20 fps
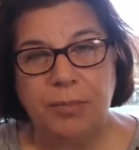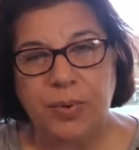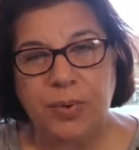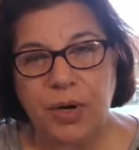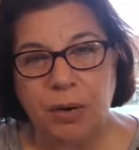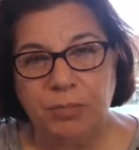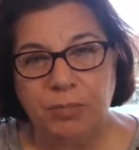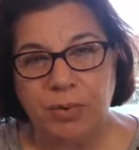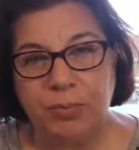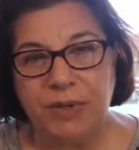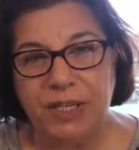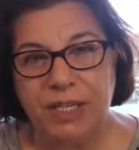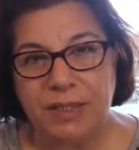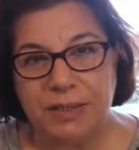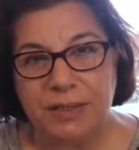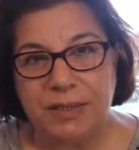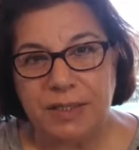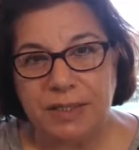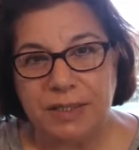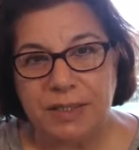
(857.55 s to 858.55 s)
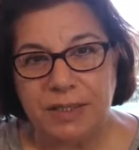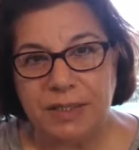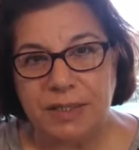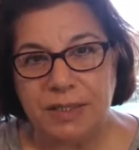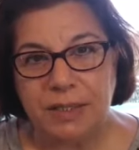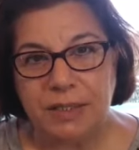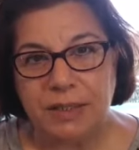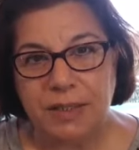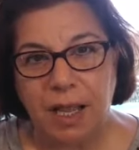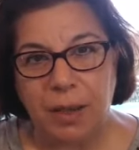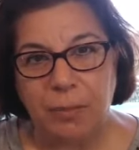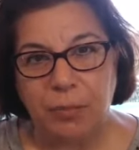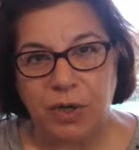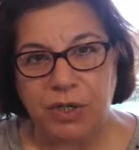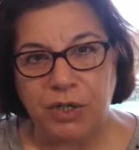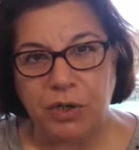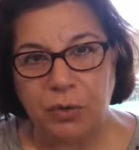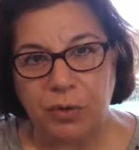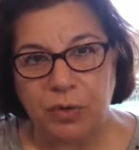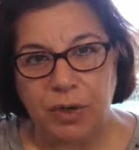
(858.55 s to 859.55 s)
probably this is the time
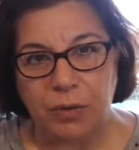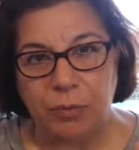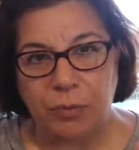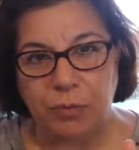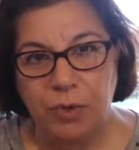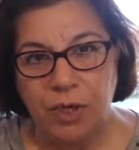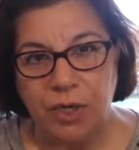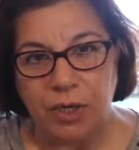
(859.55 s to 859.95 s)
when your uh,